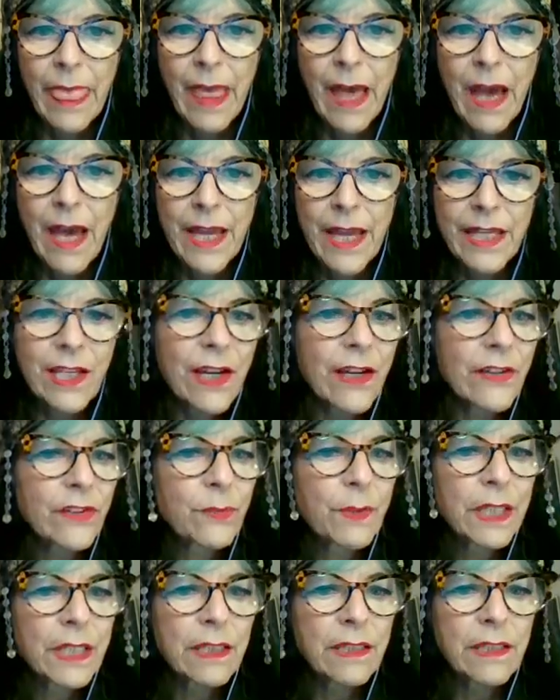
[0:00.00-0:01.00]
Hi,
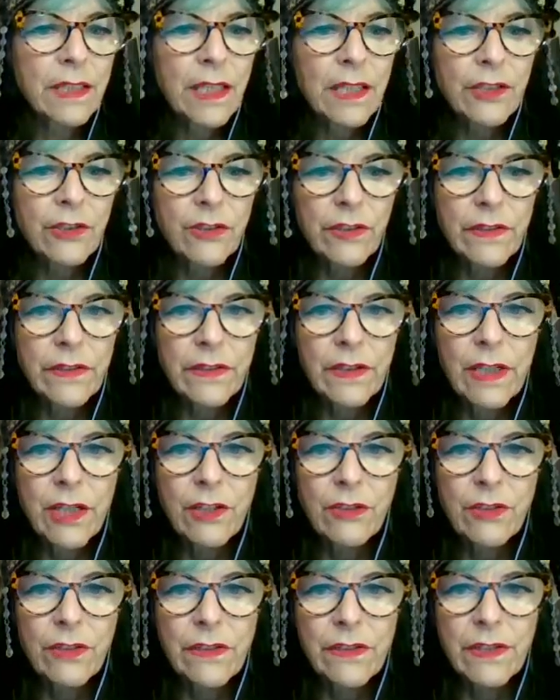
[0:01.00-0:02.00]
Cosmic Intelligence
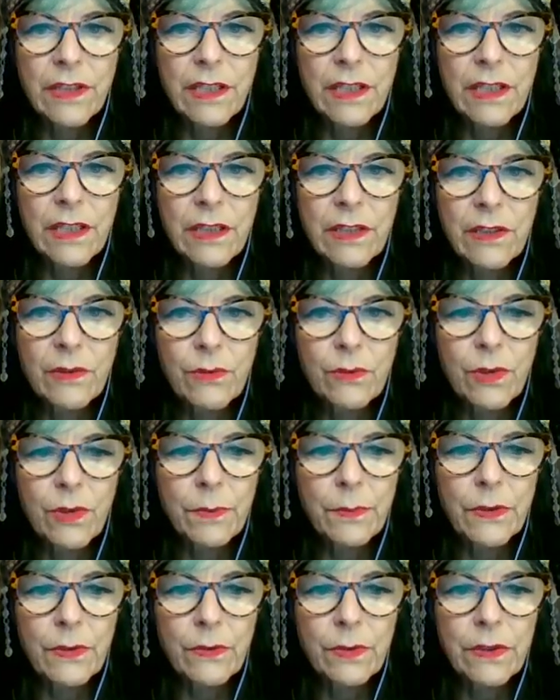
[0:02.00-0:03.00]
Agency.
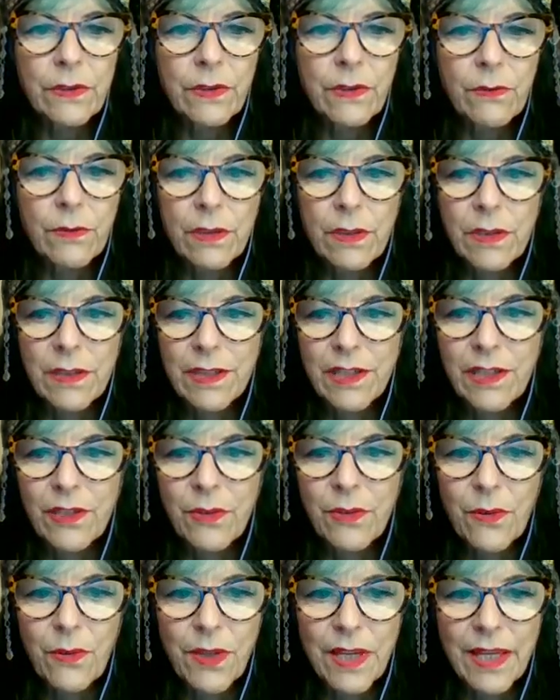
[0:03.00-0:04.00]
Whoops, what's going on here?
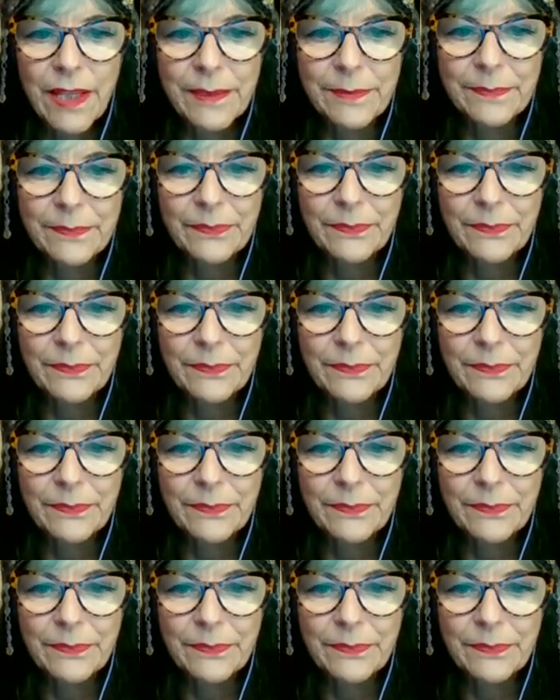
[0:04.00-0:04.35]
Okay.